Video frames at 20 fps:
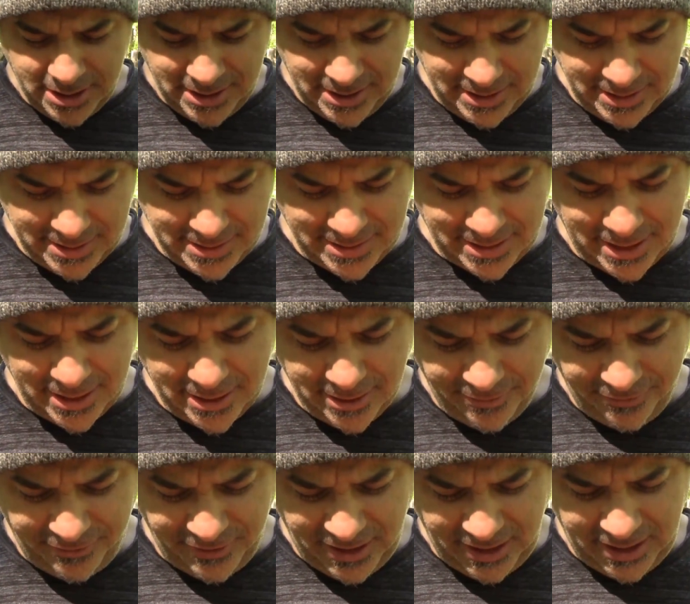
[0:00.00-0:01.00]
is
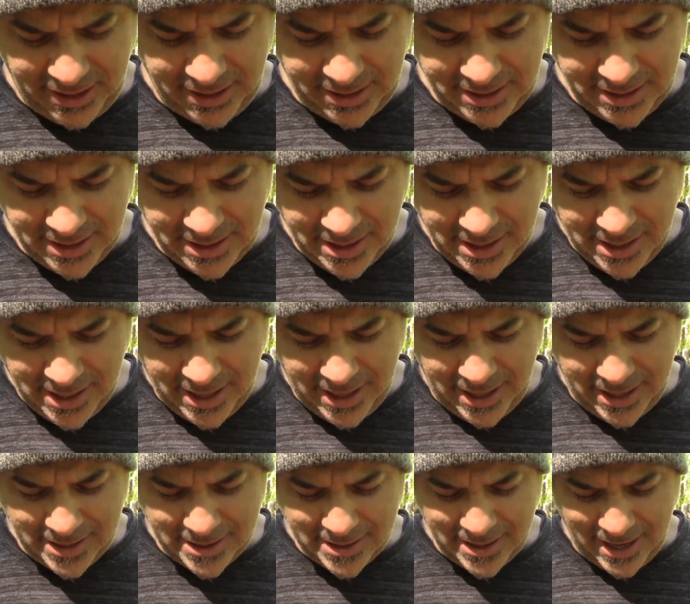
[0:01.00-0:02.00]
the fade,
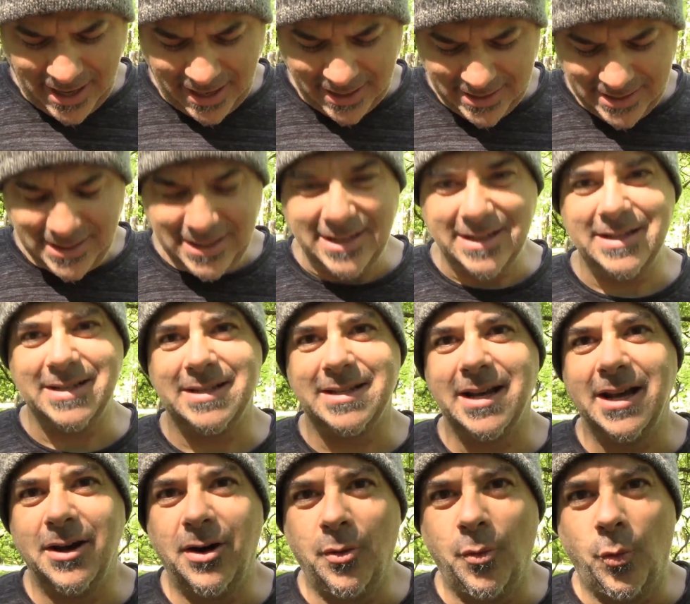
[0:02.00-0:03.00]
and that
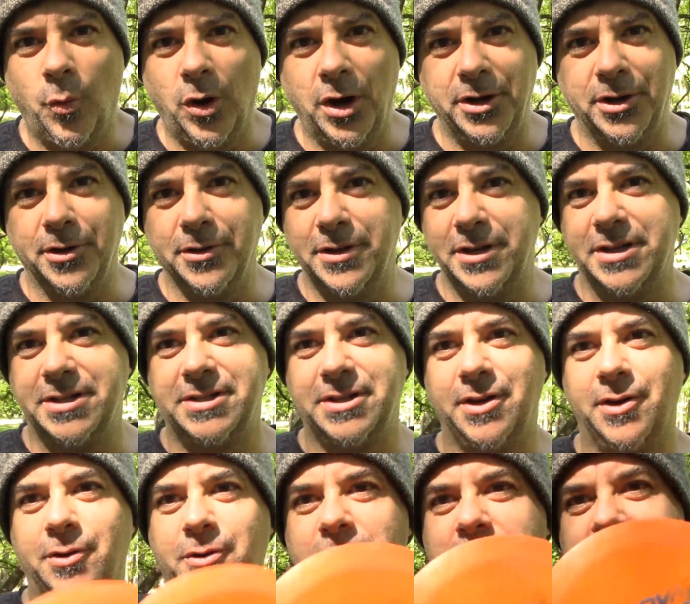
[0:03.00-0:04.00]
is 1 on this.
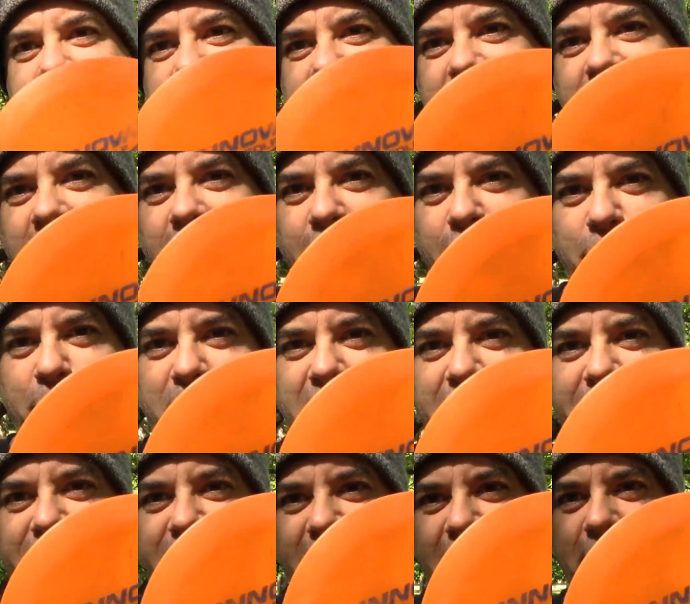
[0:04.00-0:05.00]
So just a little
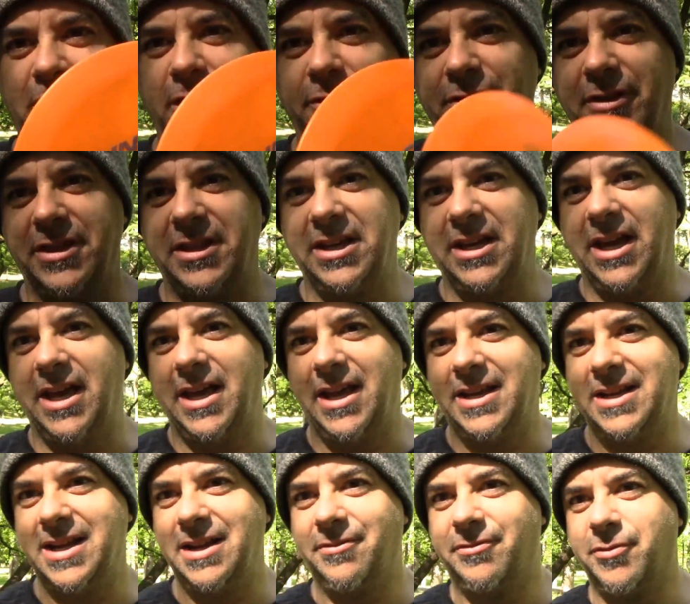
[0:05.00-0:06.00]
bit of fade off at the
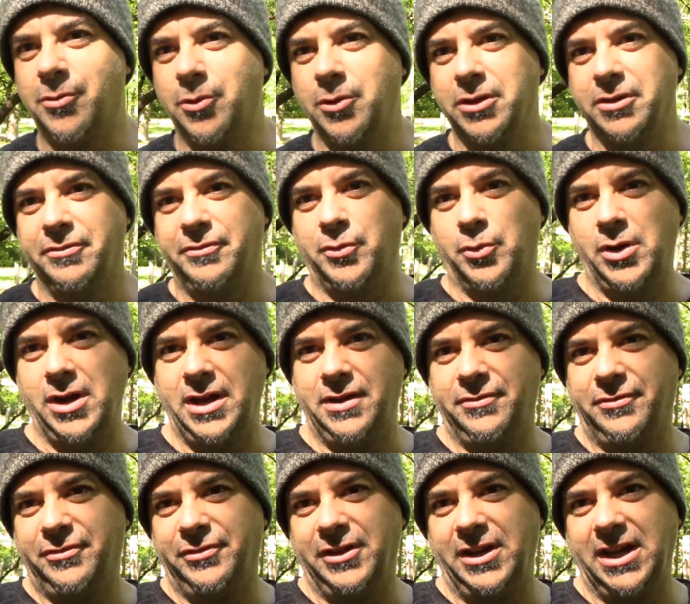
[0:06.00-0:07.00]
end, and for the
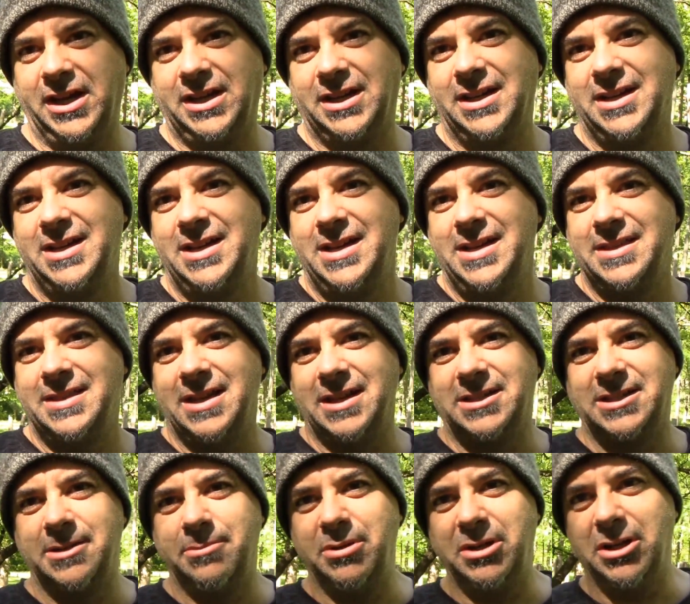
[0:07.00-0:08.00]
forehand flick,
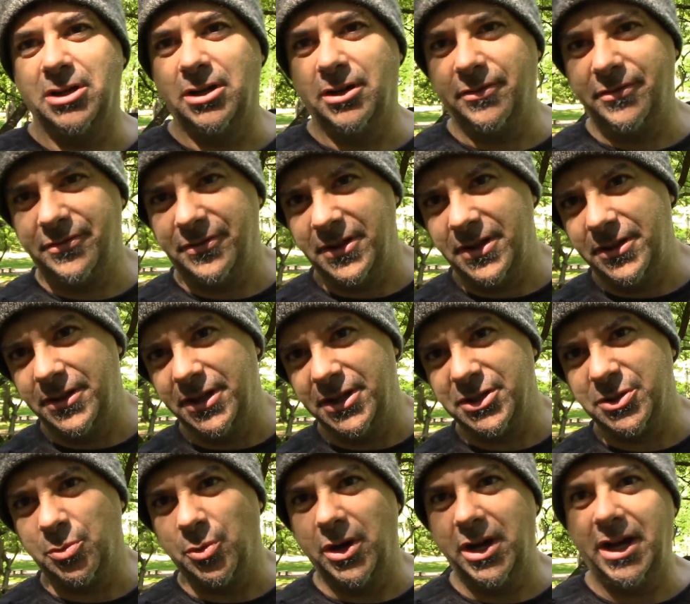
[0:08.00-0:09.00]
that should be off
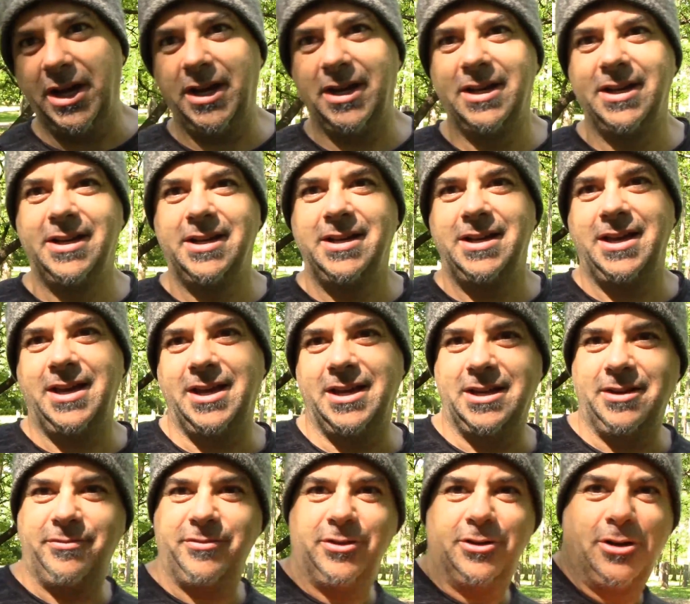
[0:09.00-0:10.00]
this way,
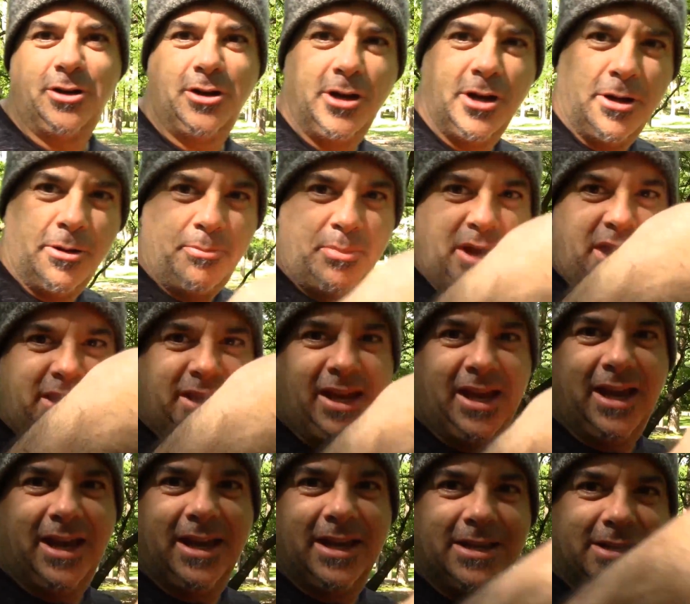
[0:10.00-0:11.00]
and if you're
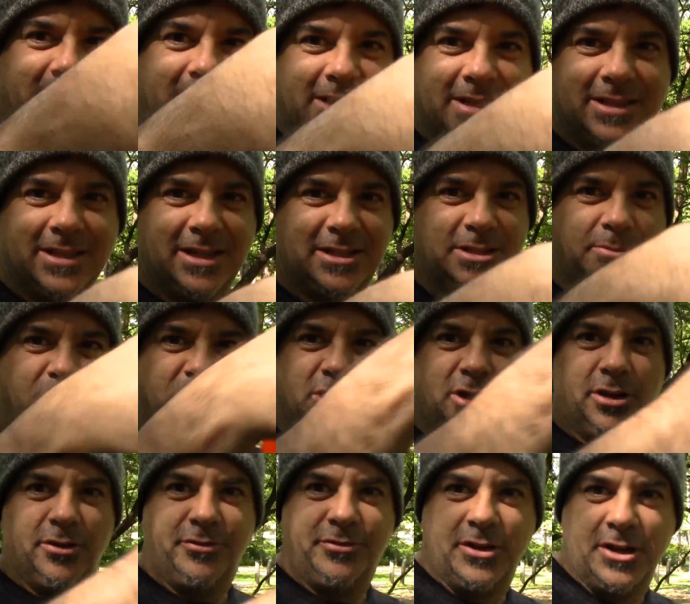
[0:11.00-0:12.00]
backhand, that should be
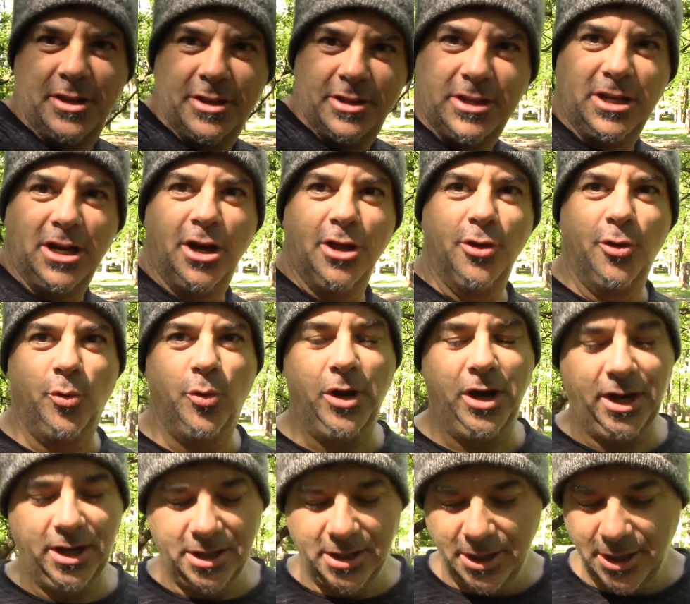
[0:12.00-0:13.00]
off the other
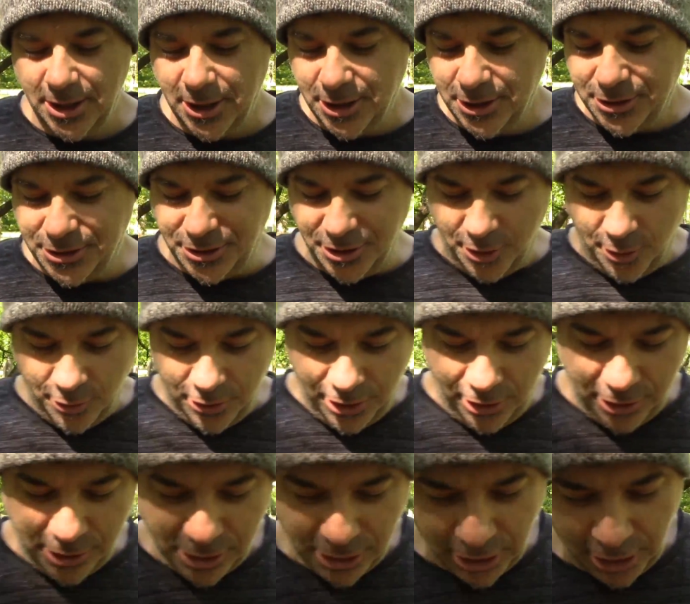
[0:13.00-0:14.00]
way. So
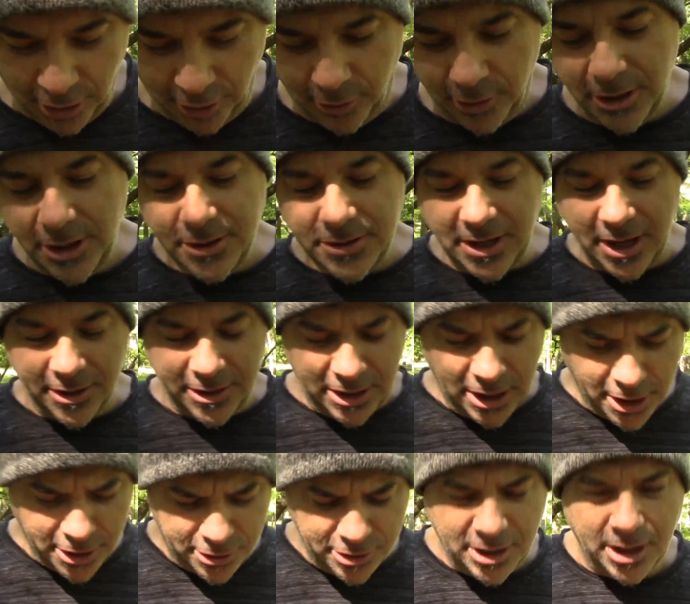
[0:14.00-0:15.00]
there you go. Now
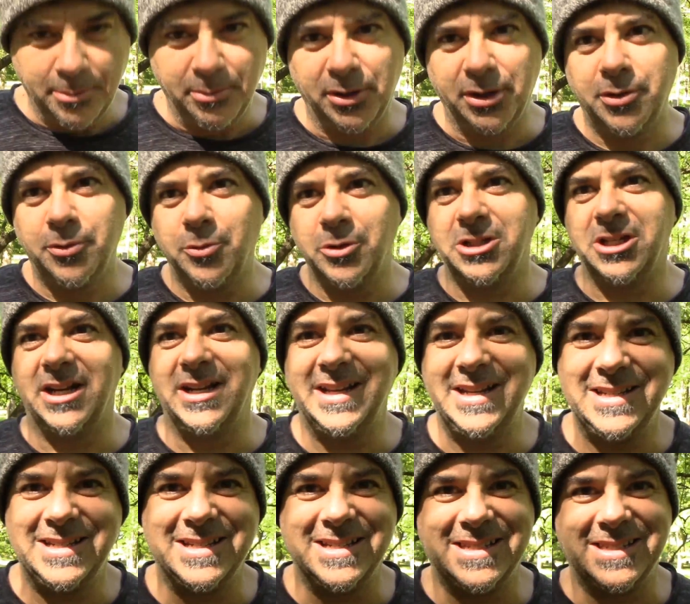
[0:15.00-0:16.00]
the other number, which I
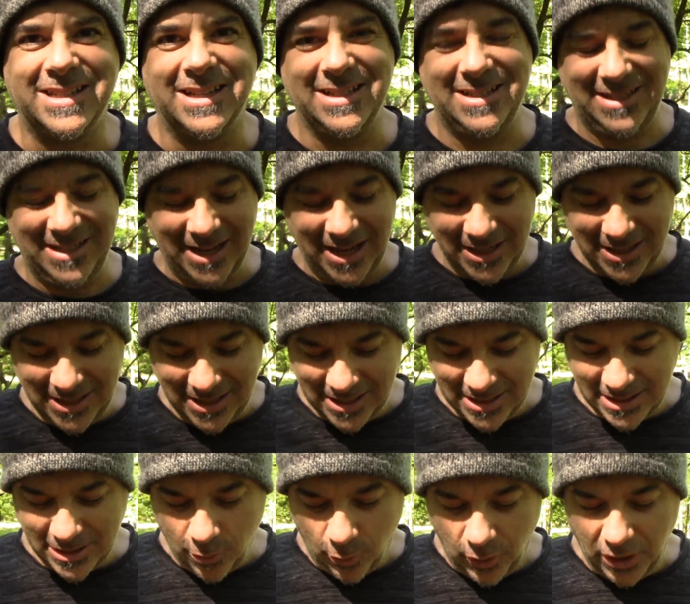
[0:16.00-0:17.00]
didn't discuss yet,
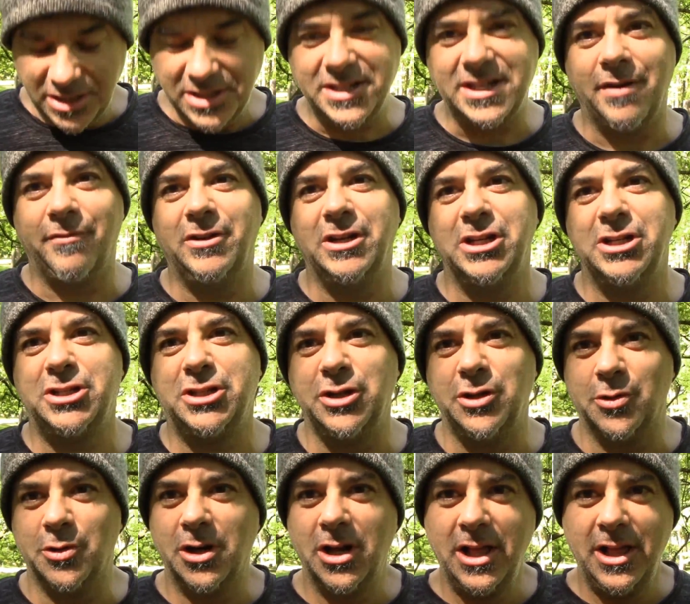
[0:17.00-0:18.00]
is
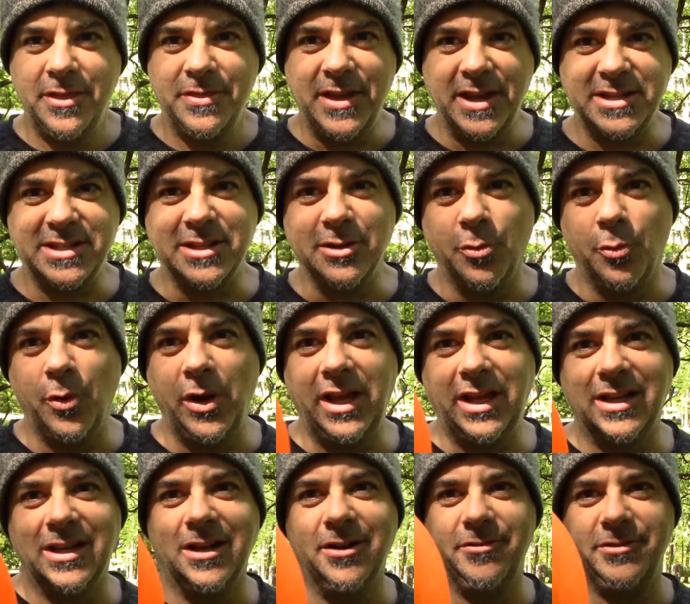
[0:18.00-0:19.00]
172. That's the
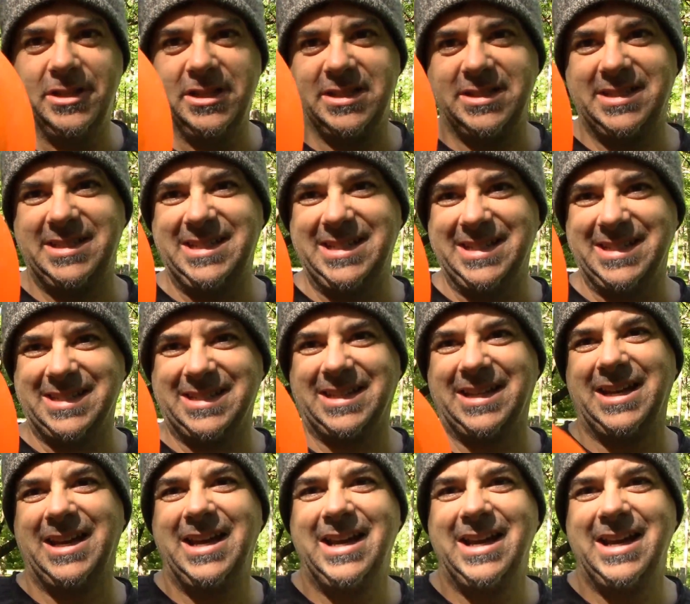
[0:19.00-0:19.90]
weight of this disc.